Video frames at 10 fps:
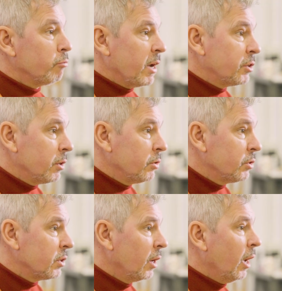of
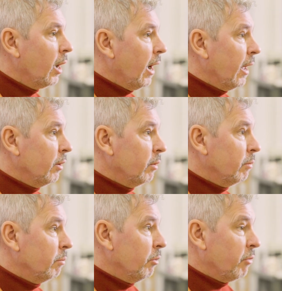residence.
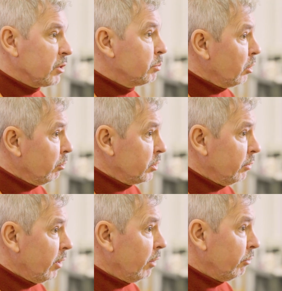The vast majority
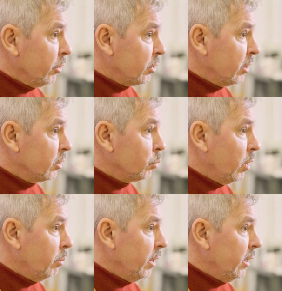of our first years
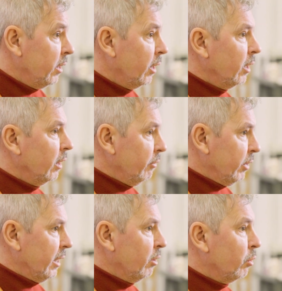will be
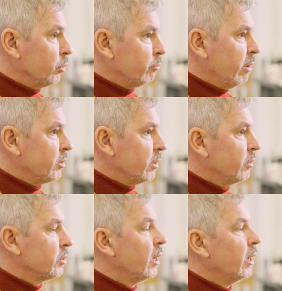living in halls of
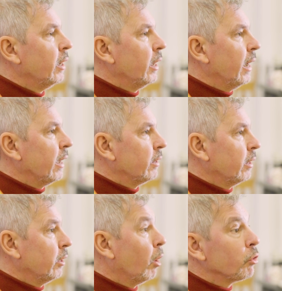residence at
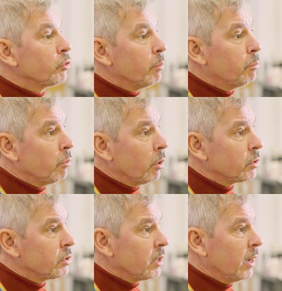Oxford
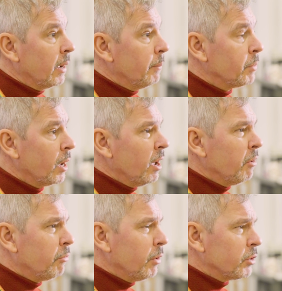Brookes.
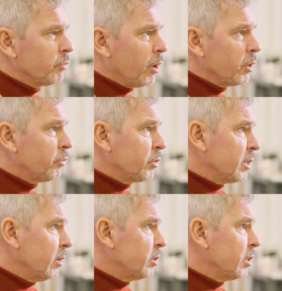As far as
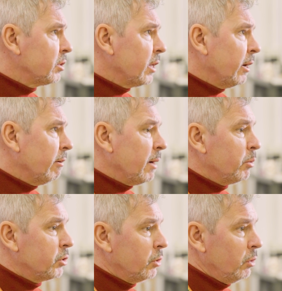facilities, they're
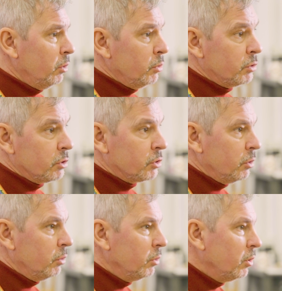able to use the
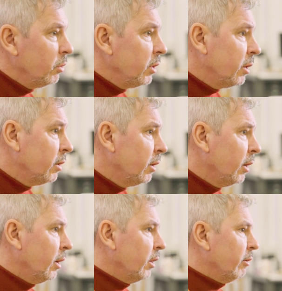student union.
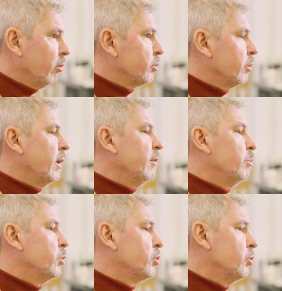They're also
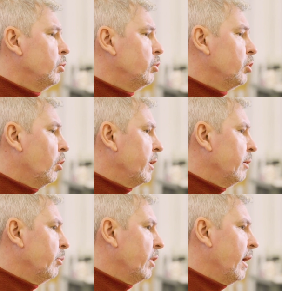able to join
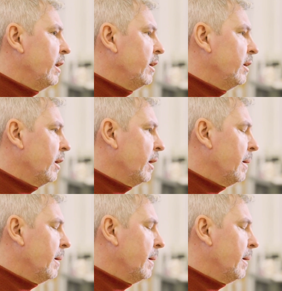in with any